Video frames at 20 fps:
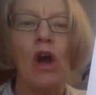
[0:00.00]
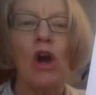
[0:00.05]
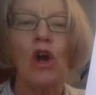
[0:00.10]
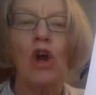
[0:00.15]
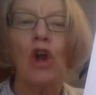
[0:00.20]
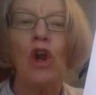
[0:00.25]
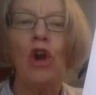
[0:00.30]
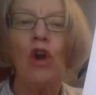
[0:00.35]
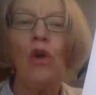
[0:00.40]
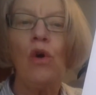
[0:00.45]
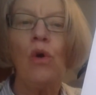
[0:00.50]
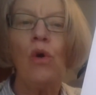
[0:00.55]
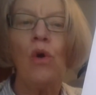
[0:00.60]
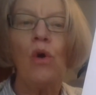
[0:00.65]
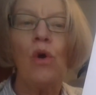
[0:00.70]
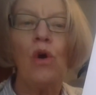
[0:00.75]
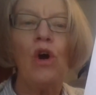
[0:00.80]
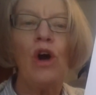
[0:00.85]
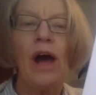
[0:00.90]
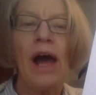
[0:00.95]

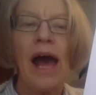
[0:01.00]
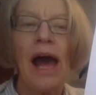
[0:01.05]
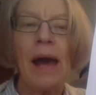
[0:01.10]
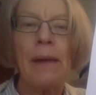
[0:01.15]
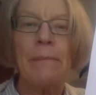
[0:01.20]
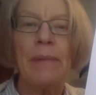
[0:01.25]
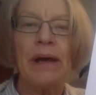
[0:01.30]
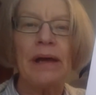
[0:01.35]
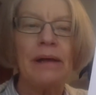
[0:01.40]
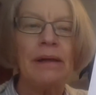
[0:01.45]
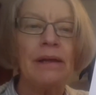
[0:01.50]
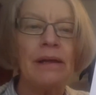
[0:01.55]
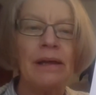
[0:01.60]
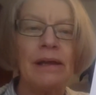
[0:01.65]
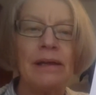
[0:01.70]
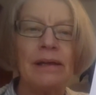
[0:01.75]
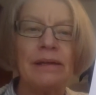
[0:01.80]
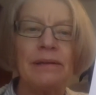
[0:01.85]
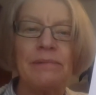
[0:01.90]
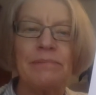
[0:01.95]
Claw hammer.
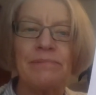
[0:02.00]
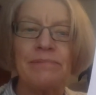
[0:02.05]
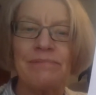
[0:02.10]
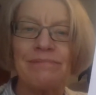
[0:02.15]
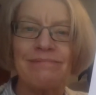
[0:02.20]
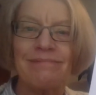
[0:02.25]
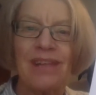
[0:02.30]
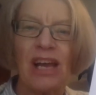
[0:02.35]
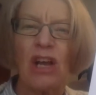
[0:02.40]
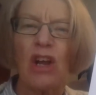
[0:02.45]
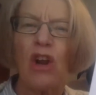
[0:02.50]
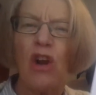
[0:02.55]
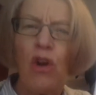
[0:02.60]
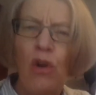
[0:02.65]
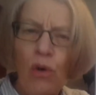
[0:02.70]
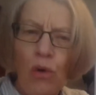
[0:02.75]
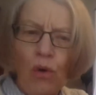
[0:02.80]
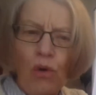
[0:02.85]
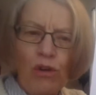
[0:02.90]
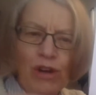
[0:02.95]
A claw